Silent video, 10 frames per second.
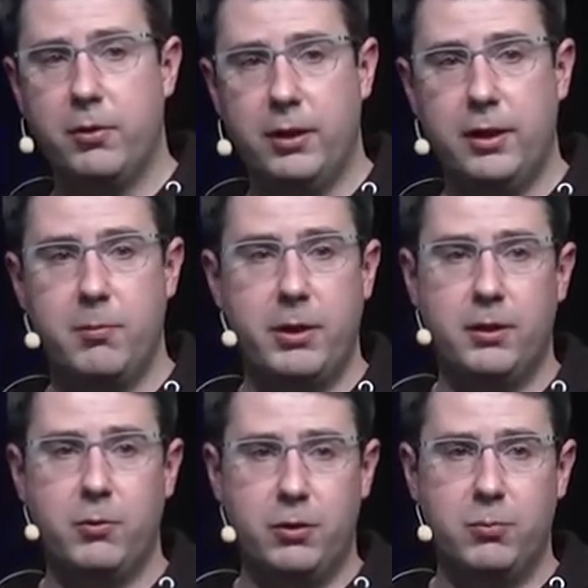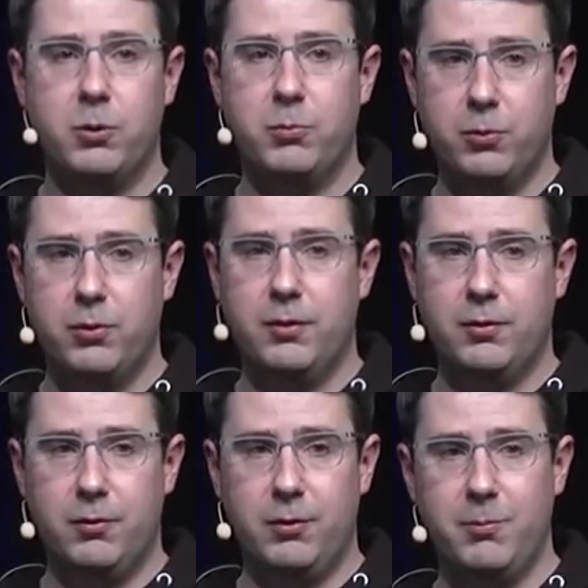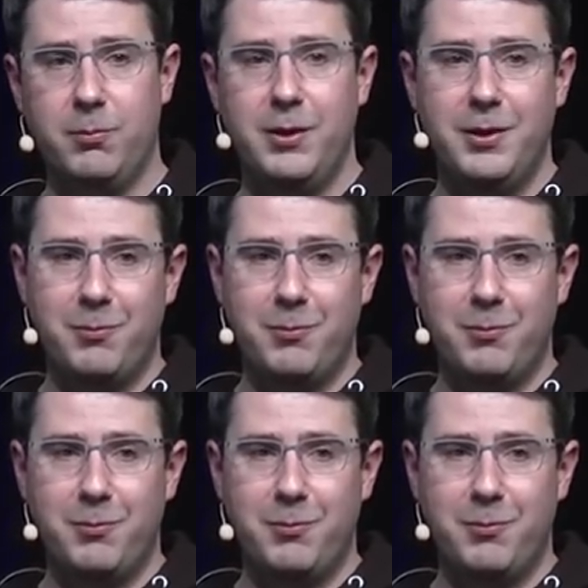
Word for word: on adiabatic quantum computing, so I'm